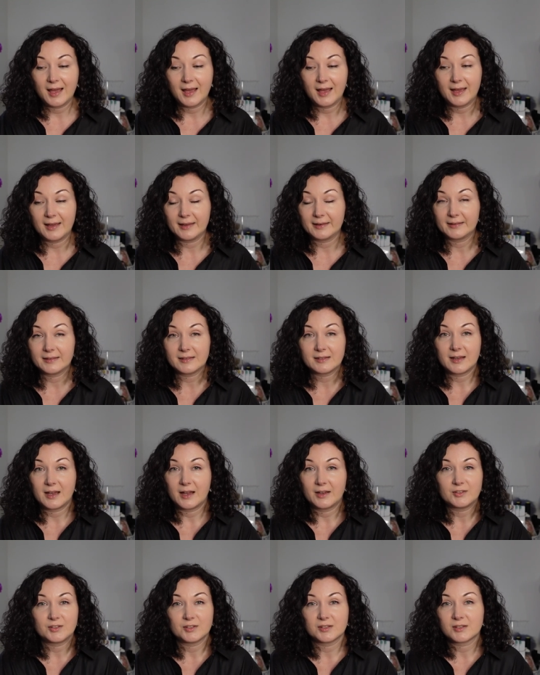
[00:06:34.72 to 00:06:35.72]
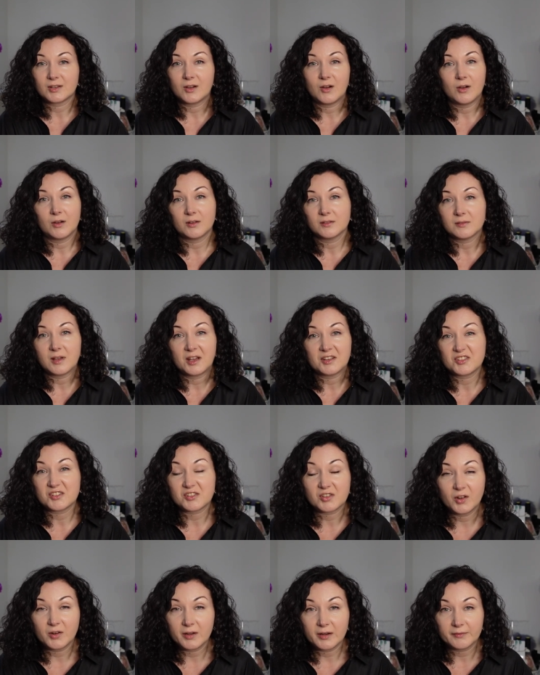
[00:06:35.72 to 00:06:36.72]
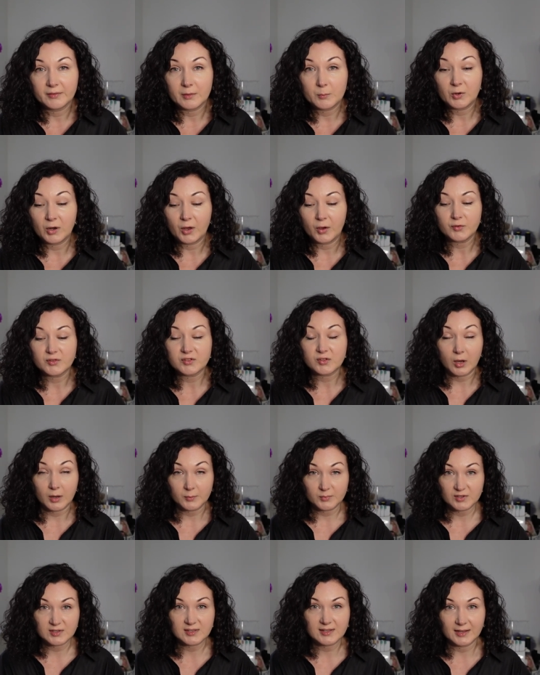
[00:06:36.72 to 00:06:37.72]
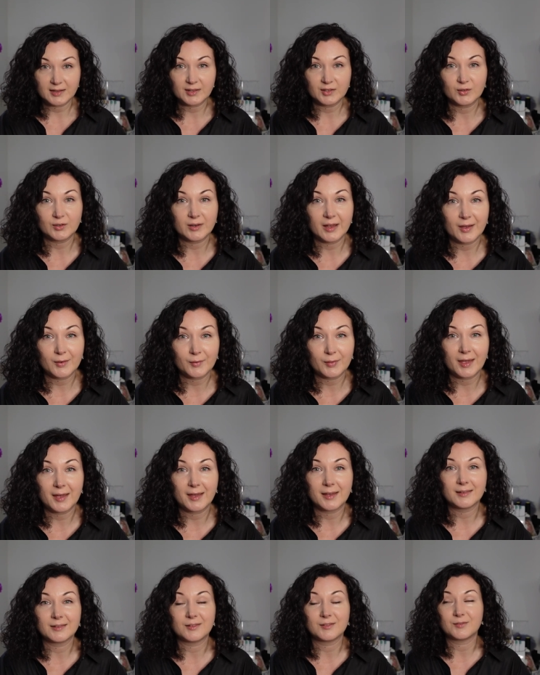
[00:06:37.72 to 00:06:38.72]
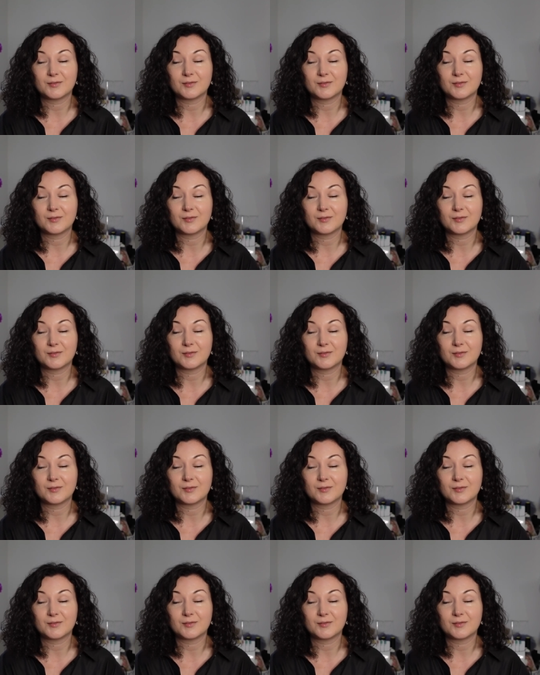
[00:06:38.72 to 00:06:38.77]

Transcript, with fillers: and I just can't I just can't leave them alone so I'm just telling you now that